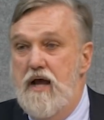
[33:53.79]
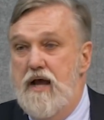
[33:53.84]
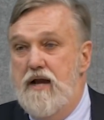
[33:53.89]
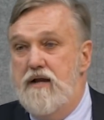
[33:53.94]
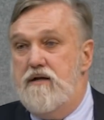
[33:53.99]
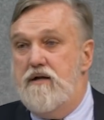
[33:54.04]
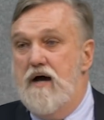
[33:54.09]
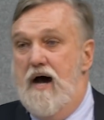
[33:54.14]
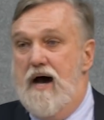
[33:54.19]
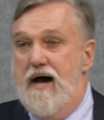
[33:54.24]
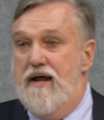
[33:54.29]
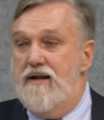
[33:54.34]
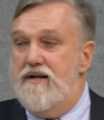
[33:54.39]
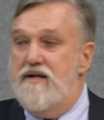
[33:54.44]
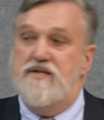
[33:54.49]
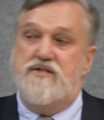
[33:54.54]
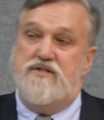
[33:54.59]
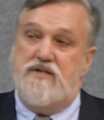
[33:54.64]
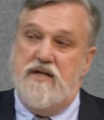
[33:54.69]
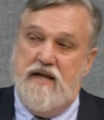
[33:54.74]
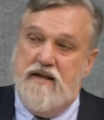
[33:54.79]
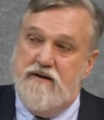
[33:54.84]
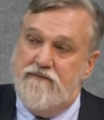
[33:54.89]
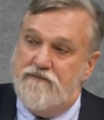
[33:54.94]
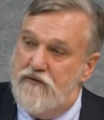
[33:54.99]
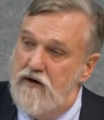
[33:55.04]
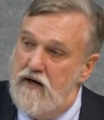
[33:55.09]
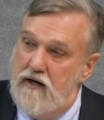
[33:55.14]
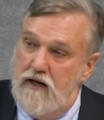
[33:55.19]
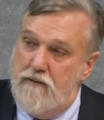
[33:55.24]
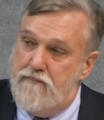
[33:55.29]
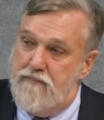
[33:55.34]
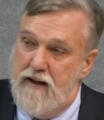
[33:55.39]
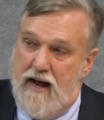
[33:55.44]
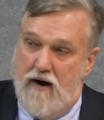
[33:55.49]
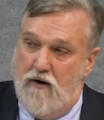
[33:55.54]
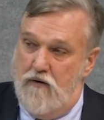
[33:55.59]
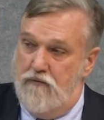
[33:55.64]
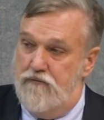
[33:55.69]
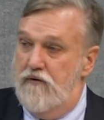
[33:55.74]
and God is infinitely
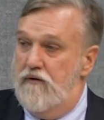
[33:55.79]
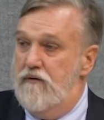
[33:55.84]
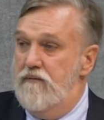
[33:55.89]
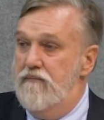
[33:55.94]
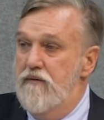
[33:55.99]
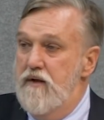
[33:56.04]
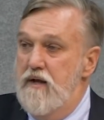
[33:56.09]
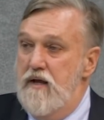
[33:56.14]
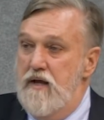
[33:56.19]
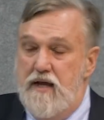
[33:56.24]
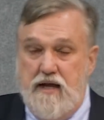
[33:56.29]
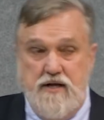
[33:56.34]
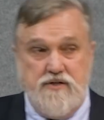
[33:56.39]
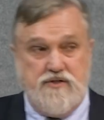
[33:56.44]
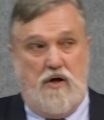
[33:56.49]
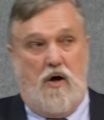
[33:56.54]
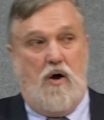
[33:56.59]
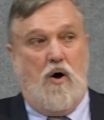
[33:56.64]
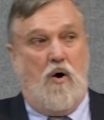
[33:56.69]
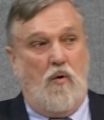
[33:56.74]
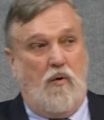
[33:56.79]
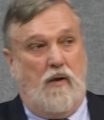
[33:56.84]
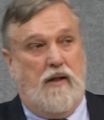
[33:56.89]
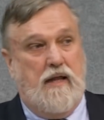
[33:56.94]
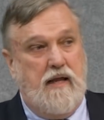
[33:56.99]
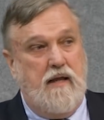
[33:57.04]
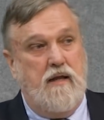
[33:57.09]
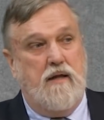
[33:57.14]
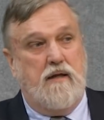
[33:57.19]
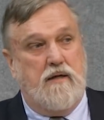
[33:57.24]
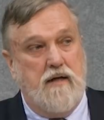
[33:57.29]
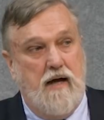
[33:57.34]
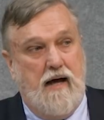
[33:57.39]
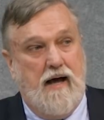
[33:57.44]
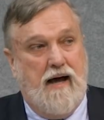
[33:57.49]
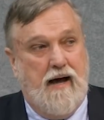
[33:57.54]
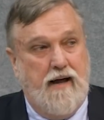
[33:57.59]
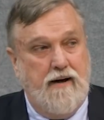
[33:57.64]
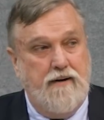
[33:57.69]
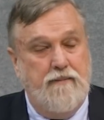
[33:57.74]
powerful. He is a holy
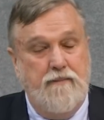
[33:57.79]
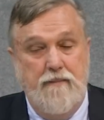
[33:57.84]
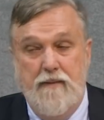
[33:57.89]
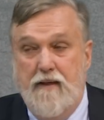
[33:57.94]
God.